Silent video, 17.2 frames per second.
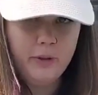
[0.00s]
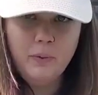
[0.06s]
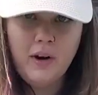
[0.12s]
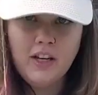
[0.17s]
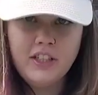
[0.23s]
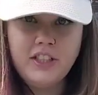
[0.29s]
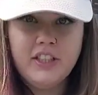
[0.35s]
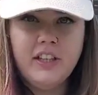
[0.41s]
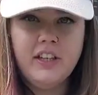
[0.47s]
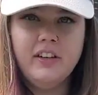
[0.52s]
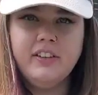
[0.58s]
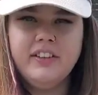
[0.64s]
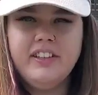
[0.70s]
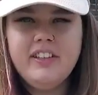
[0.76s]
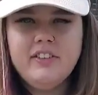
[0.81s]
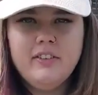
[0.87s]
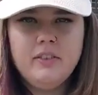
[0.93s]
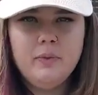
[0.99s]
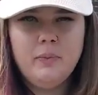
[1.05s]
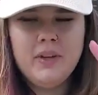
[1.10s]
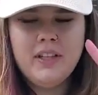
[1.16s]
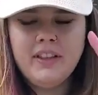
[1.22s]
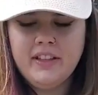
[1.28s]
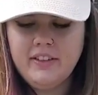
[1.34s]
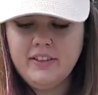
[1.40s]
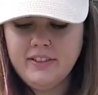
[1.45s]
be watching
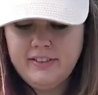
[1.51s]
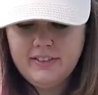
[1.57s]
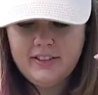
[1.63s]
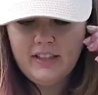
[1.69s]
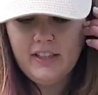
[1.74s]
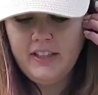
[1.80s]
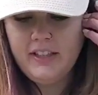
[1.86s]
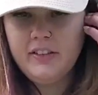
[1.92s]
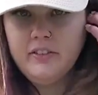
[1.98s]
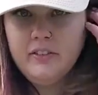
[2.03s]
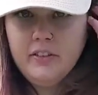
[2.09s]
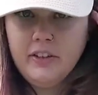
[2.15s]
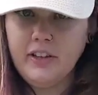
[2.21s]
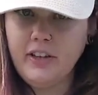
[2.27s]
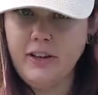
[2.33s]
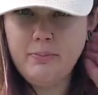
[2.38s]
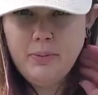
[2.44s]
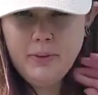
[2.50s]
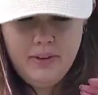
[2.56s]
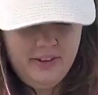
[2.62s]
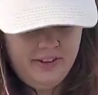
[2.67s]
one little seed or a couple